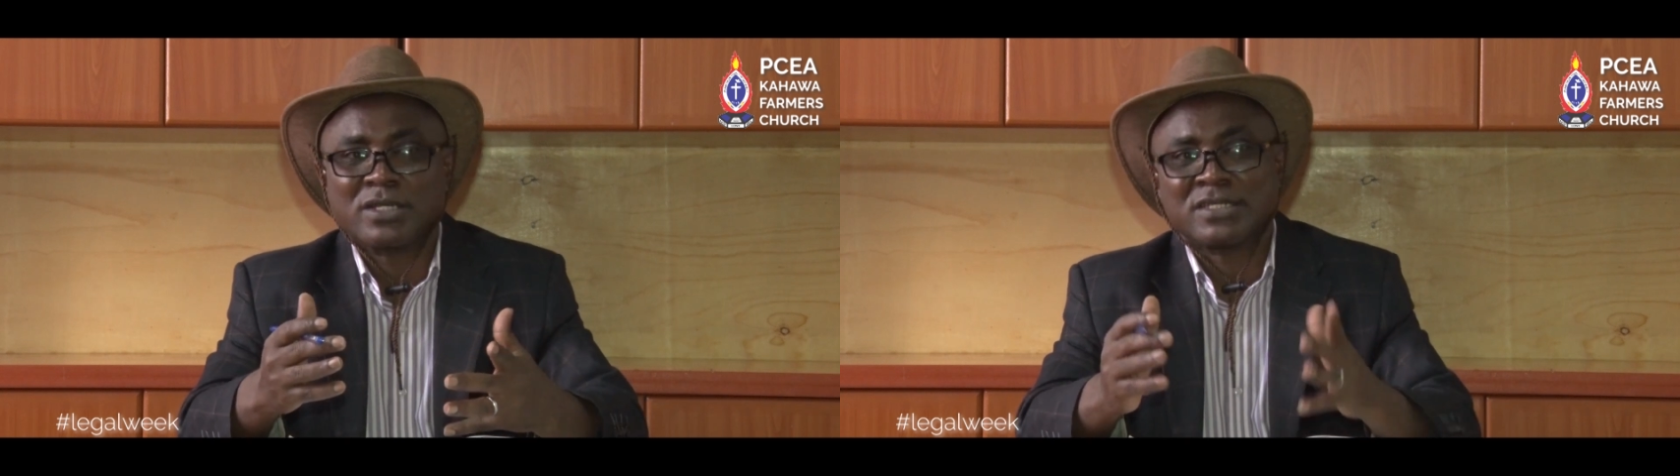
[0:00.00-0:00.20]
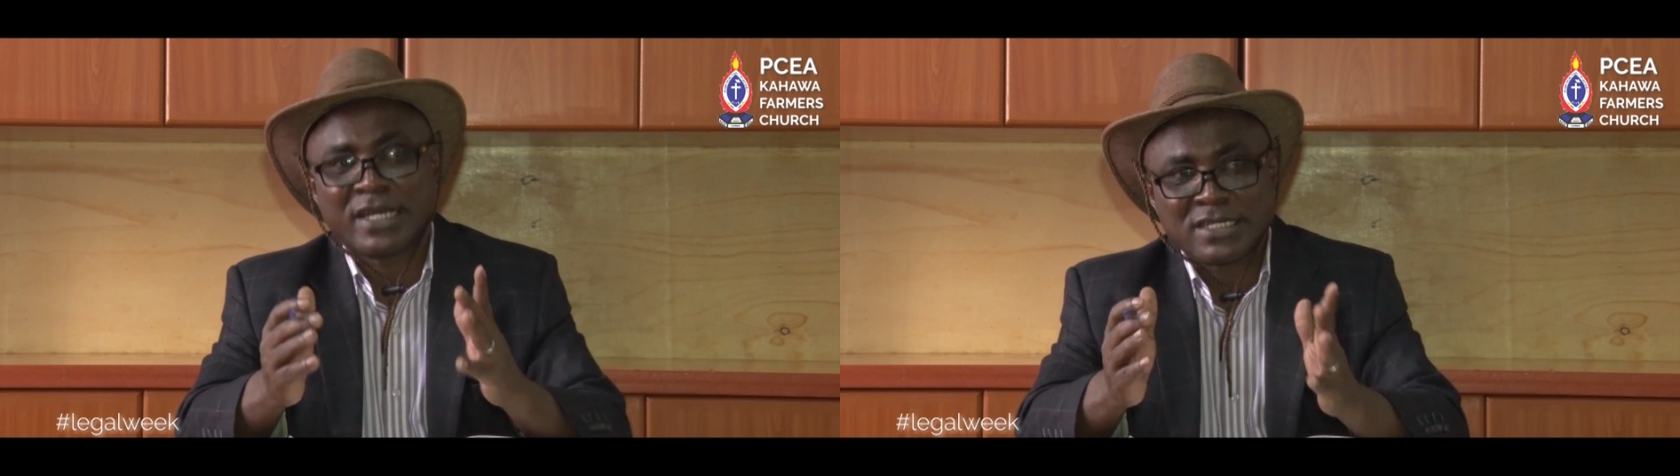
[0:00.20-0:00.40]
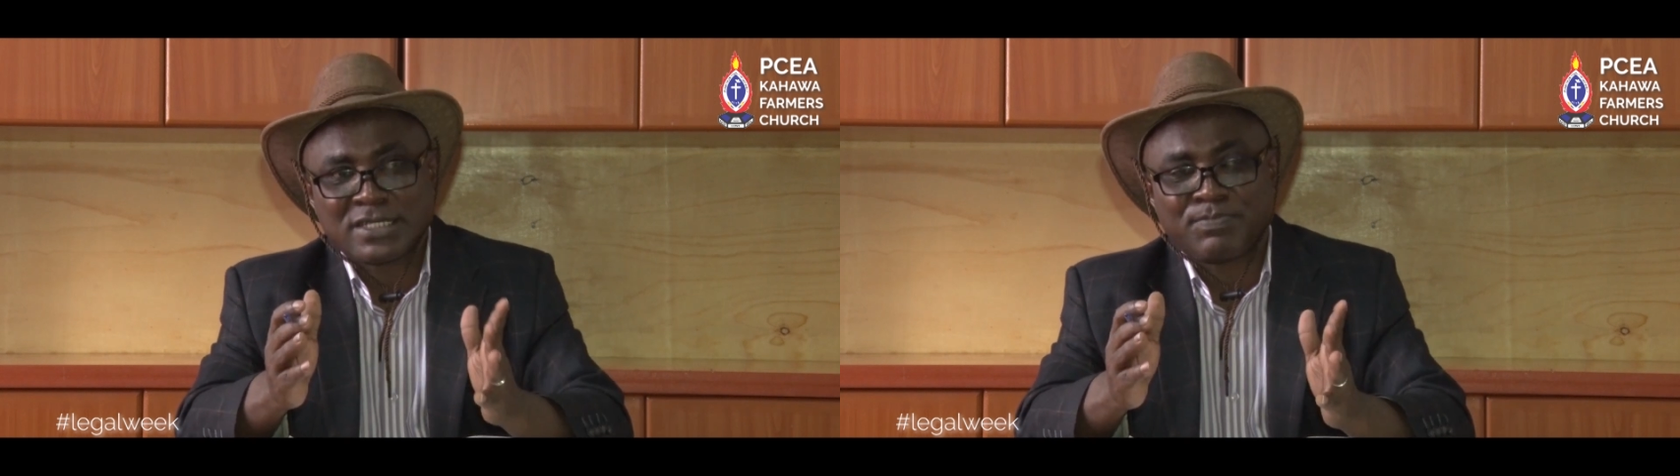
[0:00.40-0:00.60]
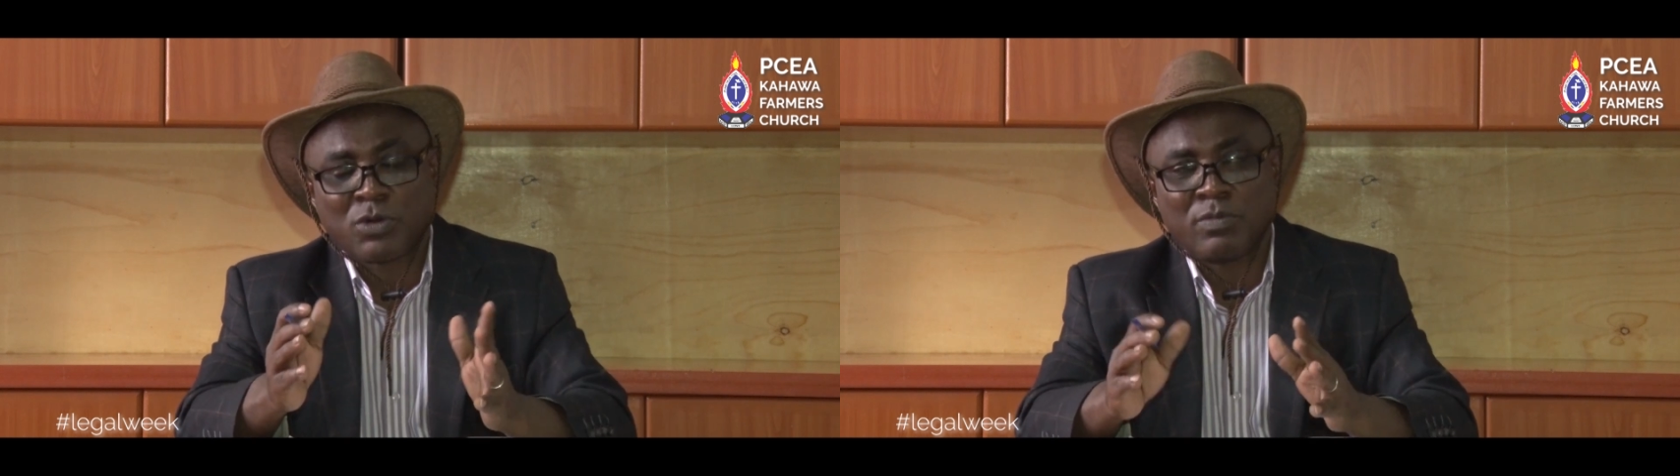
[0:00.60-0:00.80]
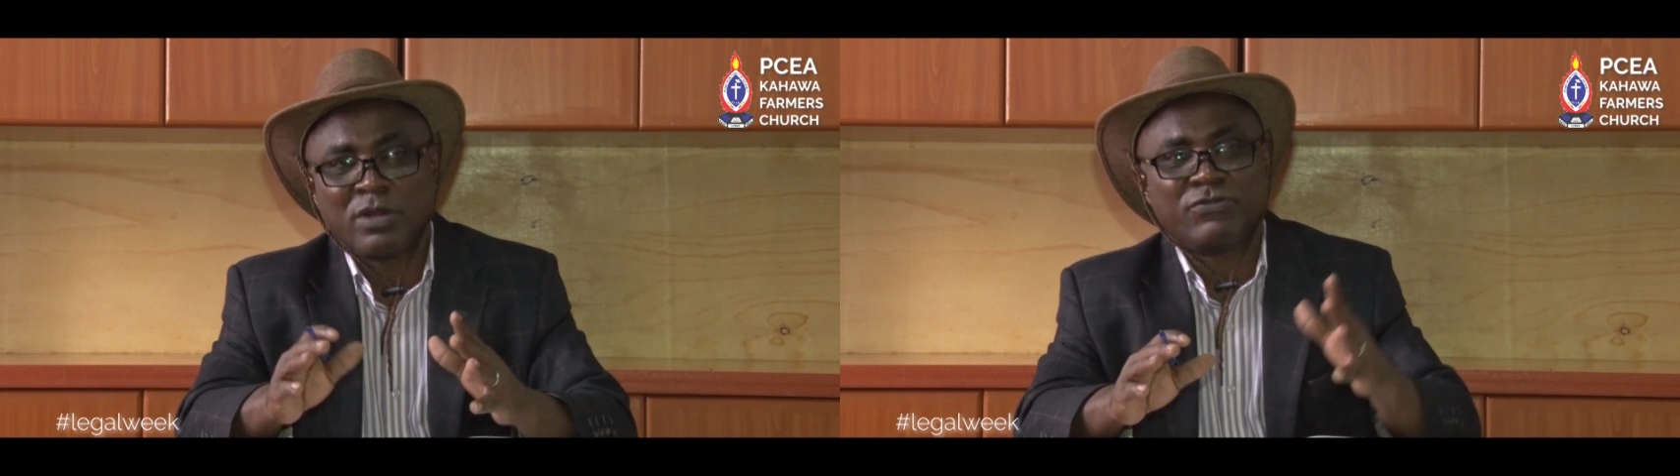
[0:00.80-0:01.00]
access
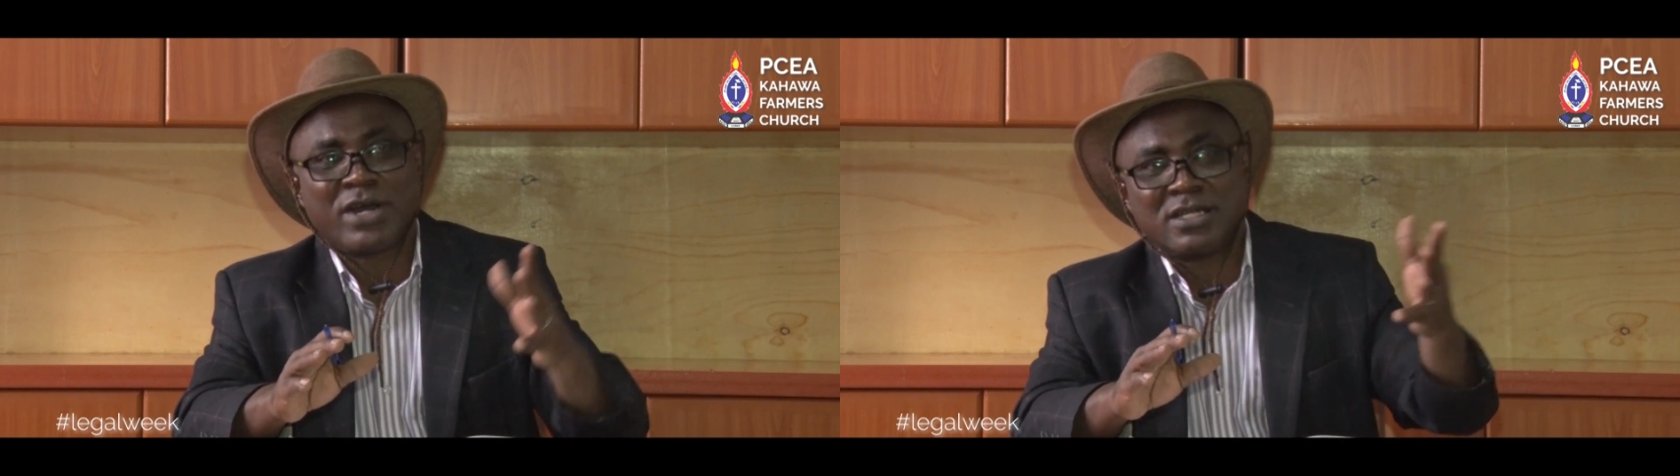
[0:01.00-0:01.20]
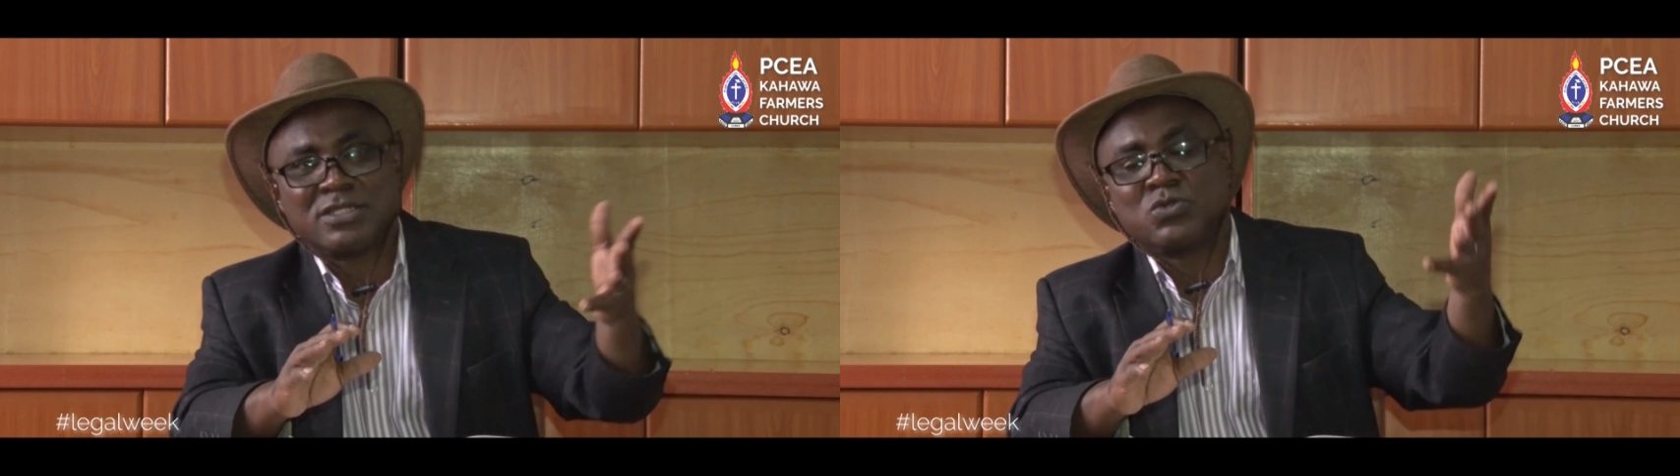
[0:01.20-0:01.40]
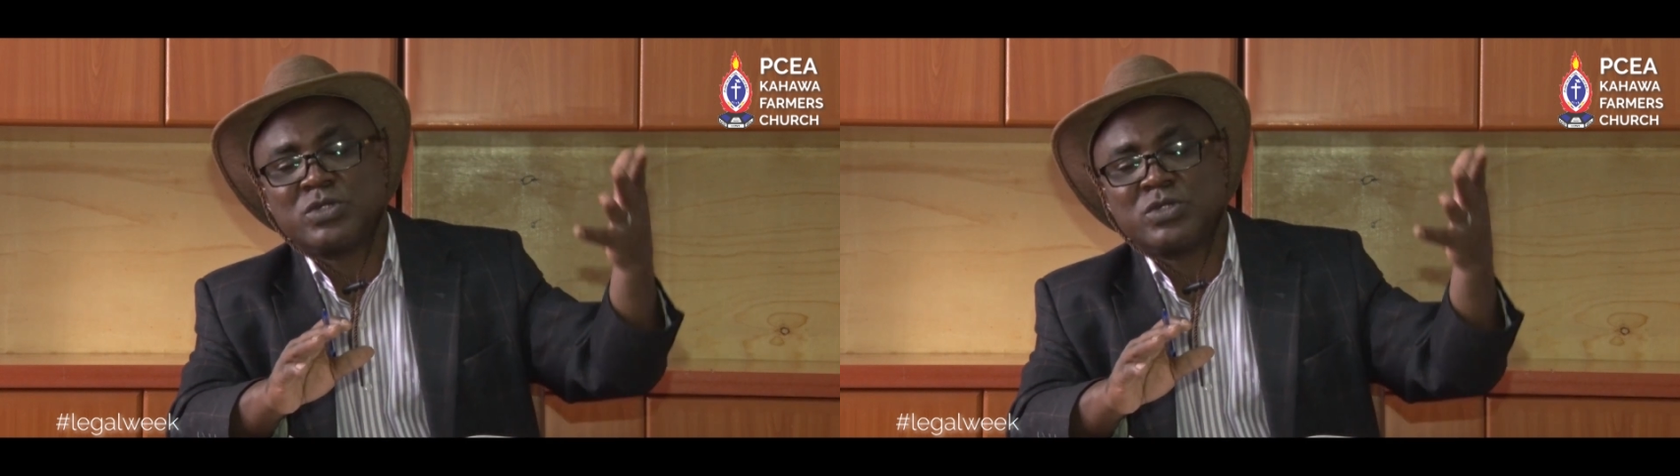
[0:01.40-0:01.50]
probably funds